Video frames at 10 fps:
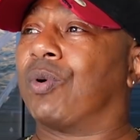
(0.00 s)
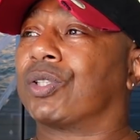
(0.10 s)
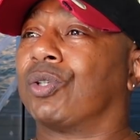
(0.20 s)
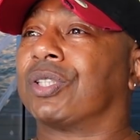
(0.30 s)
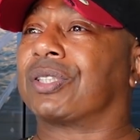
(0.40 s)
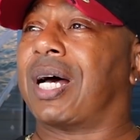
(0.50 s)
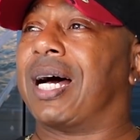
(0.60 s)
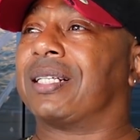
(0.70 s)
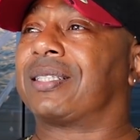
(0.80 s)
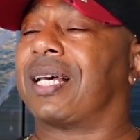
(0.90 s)
was going to
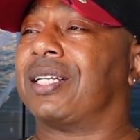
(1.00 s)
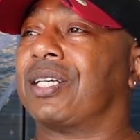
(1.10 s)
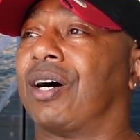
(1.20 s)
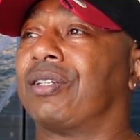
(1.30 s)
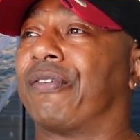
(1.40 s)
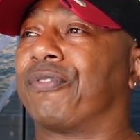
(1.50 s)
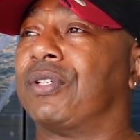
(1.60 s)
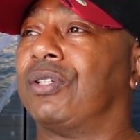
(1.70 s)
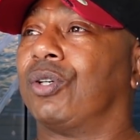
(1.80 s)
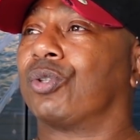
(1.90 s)
start telling y'all
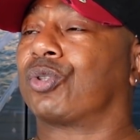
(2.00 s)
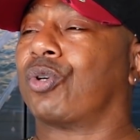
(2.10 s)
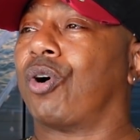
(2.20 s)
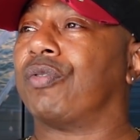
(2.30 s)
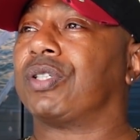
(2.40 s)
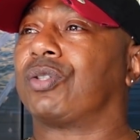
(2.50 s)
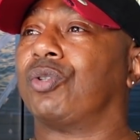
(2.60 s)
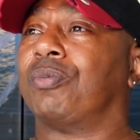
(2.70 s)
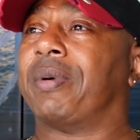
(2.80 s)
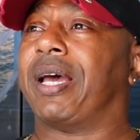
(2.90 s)
different little stories
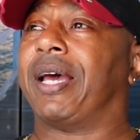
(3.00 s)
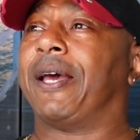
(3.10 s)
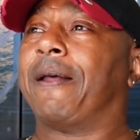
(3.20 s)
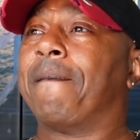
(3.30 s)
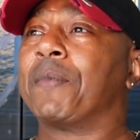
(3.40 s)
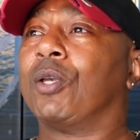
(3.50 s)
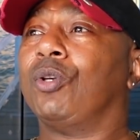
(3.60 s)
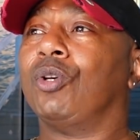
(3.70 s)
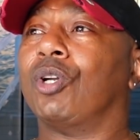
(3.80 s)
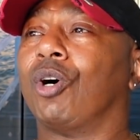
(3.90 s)
too, man,
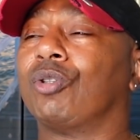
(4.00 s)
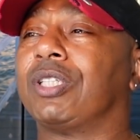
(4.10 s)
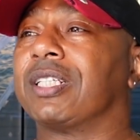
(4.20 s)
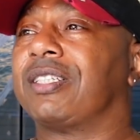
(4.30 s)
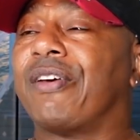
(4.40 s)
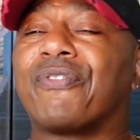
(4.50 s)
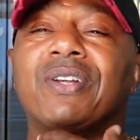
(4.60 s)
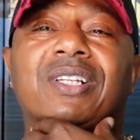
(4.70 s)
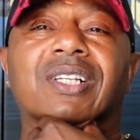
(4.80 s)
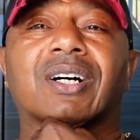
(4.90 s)
you know, just
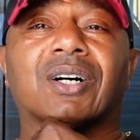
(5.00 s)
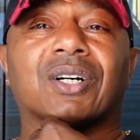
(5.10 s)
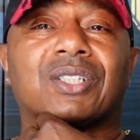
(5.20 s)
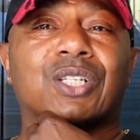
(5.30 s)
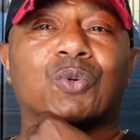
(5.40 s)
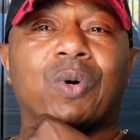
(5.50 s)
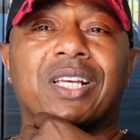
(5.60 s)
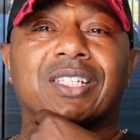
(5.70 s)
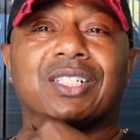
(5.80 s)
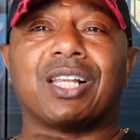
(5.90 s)
different
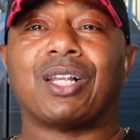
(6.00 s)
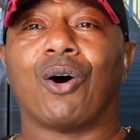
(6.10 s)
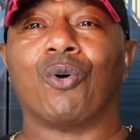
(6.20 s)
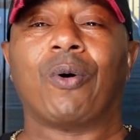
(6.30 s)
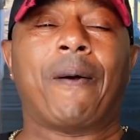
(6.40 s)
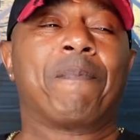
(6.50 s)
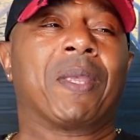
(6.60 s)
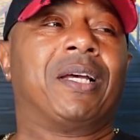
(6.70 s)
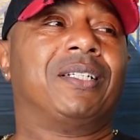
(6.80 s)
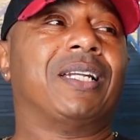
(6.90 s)
situations that don't
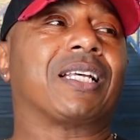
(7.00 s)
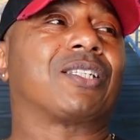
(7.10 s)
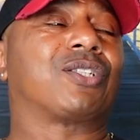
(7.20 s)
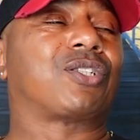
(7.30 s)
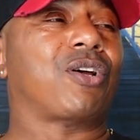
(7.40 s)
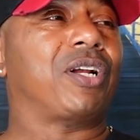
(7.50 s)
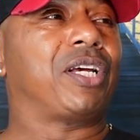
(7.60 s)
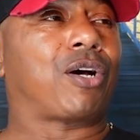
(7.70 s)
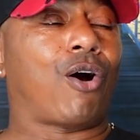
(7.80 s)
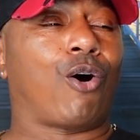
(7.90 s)
necessarily
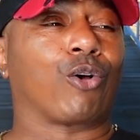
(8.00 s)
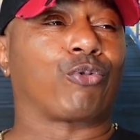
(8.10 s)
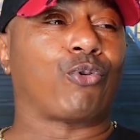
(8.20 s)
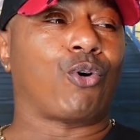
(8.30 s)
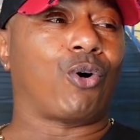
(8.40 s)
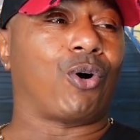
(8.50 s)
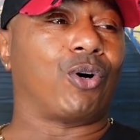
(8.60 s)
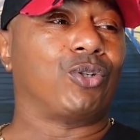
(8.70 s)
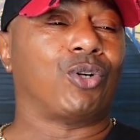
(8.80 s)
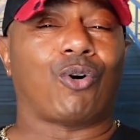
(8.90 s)
cause
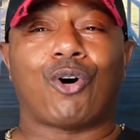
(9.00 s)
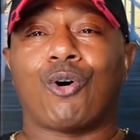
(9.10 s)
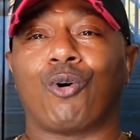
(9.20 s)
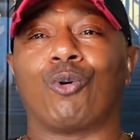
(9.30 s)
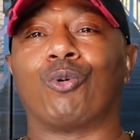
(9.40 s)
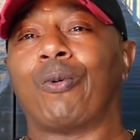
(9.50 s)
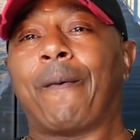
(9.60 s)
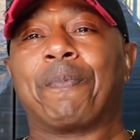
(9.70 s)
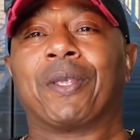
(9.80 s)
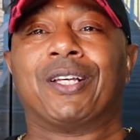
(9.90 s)
for, or, you know, a whole
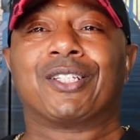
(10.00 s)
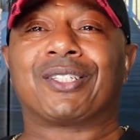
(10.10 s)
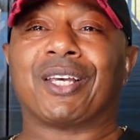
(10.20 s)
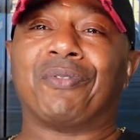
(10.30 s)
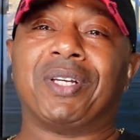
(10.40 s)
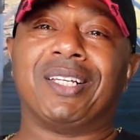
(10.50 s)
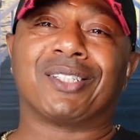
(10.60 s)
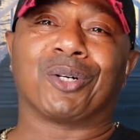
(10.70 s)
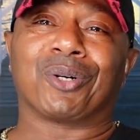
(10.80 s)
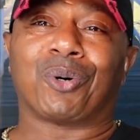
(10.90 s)

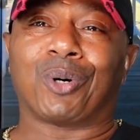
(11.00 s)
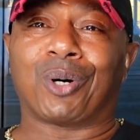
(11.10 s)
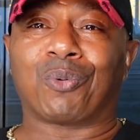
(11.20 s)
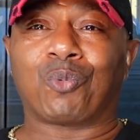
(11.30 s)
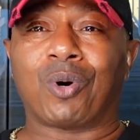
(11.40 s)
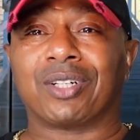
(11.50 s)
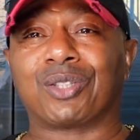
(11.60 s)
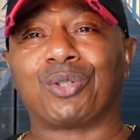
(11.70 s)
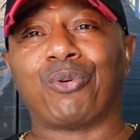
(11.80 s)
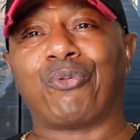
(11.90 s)
series or one
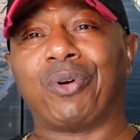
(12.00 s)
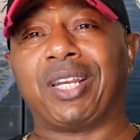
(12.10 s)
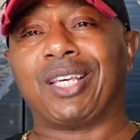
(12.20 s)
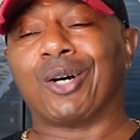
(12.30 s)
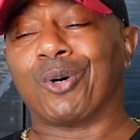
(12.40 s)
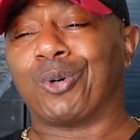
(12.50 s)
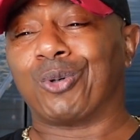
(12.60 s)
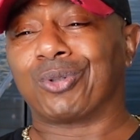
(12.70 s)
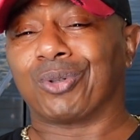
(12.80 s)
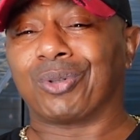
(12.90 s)
or two
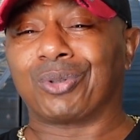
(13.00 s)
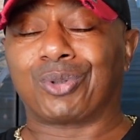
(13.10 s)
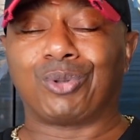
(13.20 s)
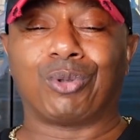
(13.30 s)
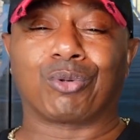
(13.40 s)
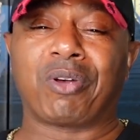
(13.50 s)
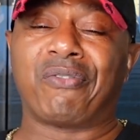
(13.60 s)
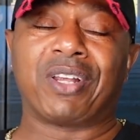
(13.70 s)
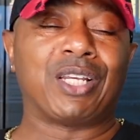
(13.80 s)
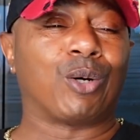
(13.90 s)
videos or two or three
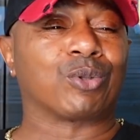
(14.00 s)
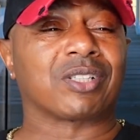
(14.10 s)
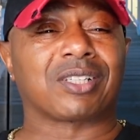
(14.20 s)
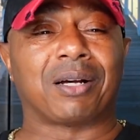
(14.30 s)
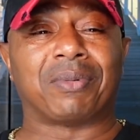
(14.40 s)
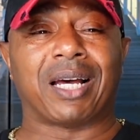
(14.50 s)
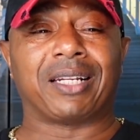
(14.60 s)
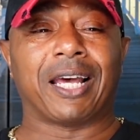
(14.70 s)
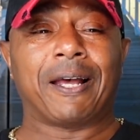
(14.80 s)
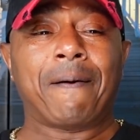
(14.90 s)
videos or something
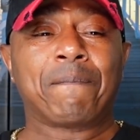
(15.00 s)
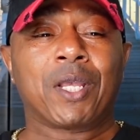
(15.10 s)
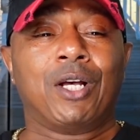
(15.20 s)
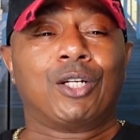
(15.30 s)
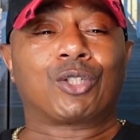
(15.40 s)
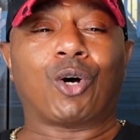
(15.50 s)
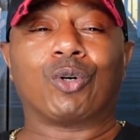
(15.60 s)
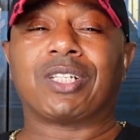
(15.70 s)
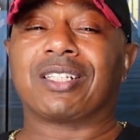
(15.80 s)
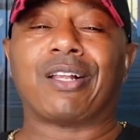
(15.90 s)
like that.
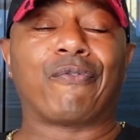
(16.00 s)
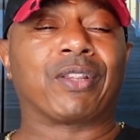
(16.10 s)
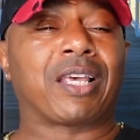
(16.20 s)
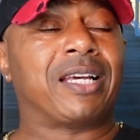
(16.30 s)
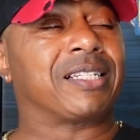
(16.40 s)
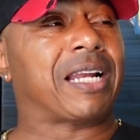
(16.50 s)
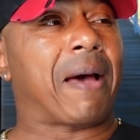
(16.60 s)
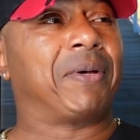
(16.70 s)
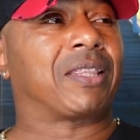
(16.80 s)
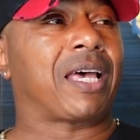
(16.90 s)
So just different things that
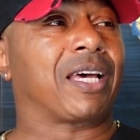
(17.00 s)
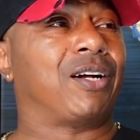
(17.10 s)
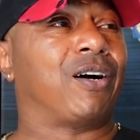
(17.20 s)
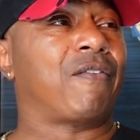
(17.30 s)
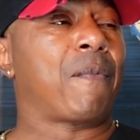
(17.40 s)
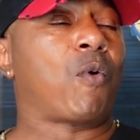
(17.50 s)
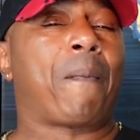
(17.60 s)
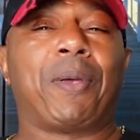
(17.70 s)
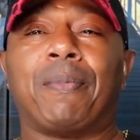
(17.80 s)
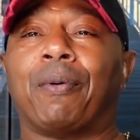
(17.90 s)
I be thinking of, and
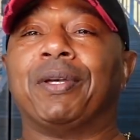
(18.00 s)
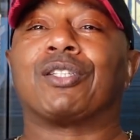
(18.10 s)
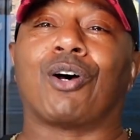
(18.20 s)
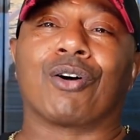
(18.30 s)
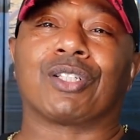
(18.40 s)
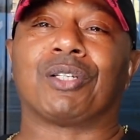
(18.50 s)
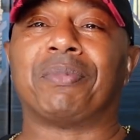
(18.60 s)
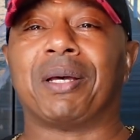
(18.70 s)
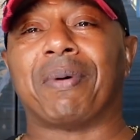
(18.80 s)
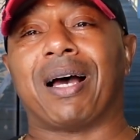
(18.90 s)
when people be talking to
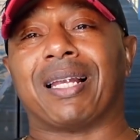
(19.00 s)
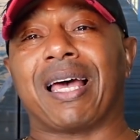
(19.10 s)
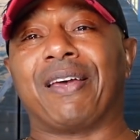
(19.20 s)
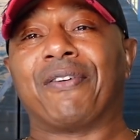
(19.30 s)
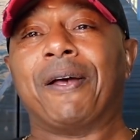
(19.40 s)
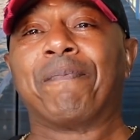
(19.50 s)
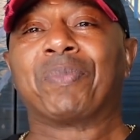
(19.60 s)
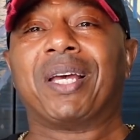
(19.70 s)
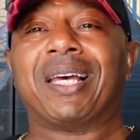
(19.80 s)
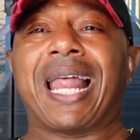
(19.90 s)
me in my
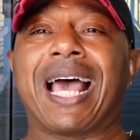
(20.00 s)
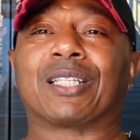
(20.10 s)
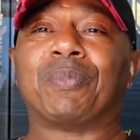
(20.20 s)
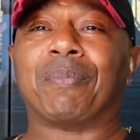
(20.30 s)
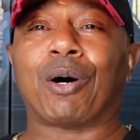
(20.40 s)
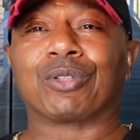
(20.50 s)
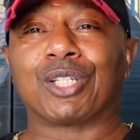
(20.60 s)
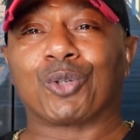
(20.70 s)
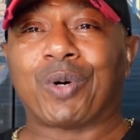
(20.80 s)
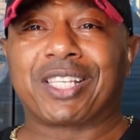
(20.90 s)
life and ask me about
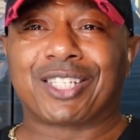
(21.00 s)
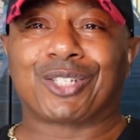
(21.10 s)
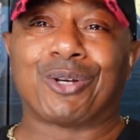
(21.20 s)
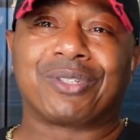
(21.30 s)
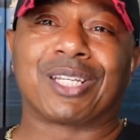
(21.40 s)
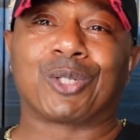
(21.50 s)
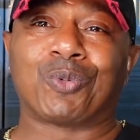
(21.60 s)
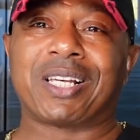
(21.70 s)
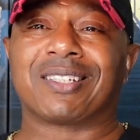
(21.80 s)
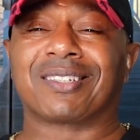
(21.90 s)
situations, certain
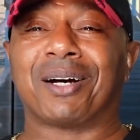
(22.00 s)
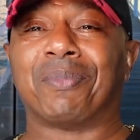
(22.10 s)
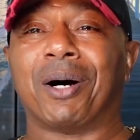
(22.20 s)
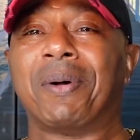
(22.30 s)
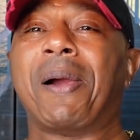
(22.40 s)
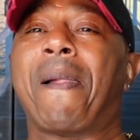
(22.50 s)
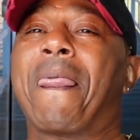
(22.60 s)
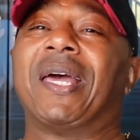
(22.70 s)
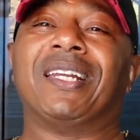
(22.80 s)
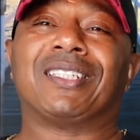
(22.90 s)
situations come up,
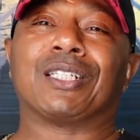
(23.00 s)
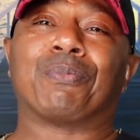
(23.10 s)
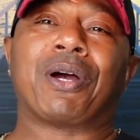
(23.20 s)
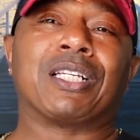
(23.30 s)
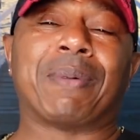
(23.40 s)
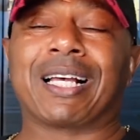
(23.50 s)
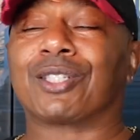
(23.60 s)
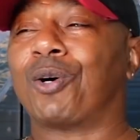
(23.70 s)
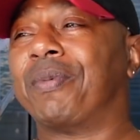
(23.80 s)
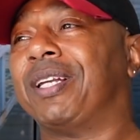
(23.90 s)
and it just brings back
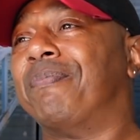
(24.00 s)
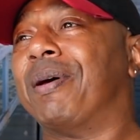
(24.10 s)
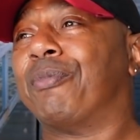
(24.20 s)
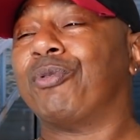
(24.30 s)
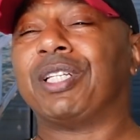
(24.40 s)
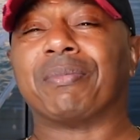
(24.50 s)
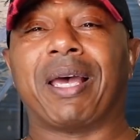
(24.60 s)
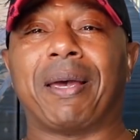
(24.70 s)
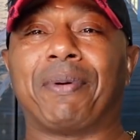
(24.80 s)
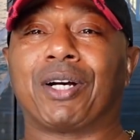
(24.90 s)
so many memories,
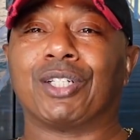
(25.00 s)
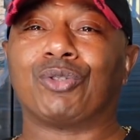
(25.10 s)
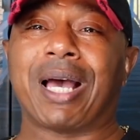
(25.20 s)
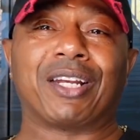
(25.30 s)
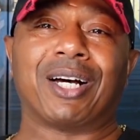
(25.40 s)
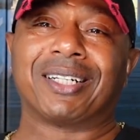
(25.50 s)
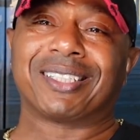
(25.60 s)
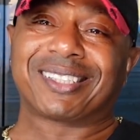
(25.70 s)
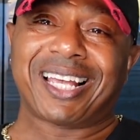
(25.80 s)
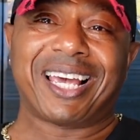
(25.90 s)
man, because you got to
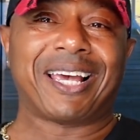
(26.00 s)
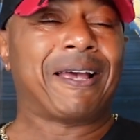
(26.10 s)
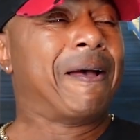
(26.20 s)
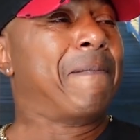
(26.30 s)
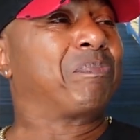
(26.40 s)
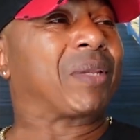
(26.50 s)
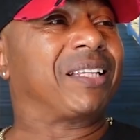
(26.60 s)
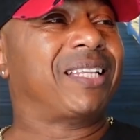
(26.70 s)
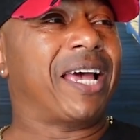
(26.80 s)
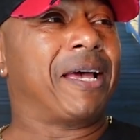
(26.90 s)
understand
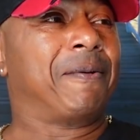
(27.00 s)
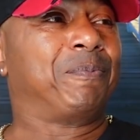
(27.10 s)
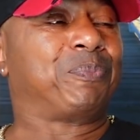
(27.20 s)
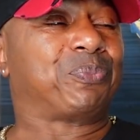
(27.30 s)
that